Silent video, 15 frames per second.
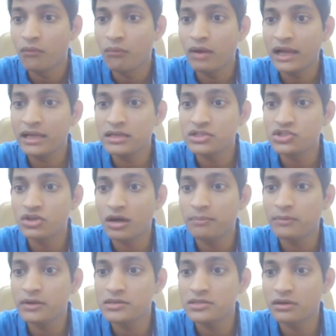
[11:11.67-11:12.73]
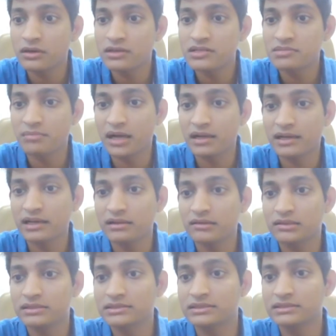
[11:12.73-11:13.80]
Why are stop loss orders market
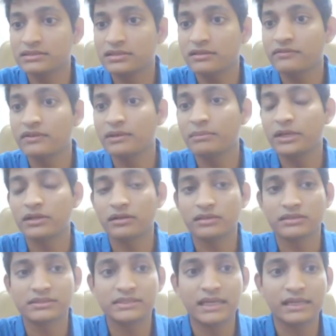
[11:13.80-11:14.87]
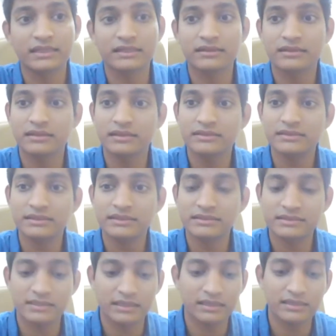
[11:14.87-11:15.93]
orders instead of limit orders? Yeah, the reason
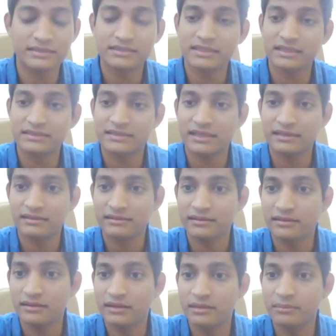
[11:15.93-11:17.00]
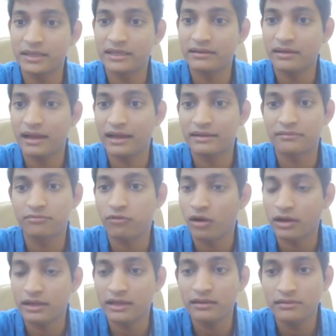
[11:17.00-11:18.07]
is, let's say I set a limit at
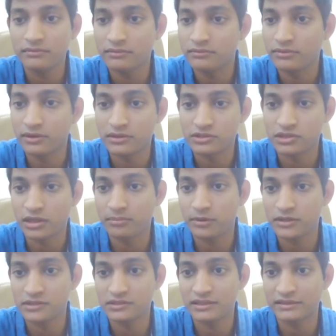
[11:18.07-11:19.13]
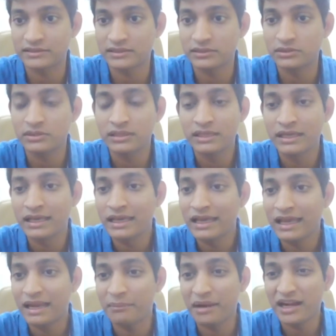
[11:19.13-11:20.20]
40 for a stop loss to execute.
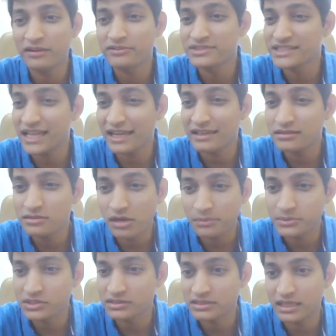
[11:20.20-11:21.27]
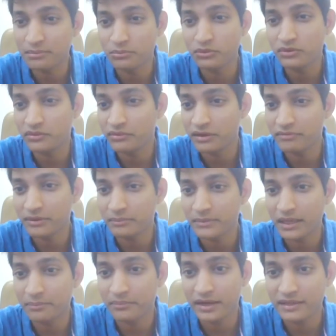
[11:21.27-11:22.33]
In a matter of seconds, options can move away from
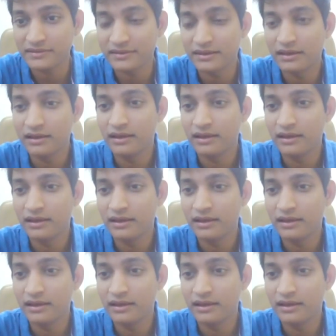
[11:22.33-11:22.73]
that price.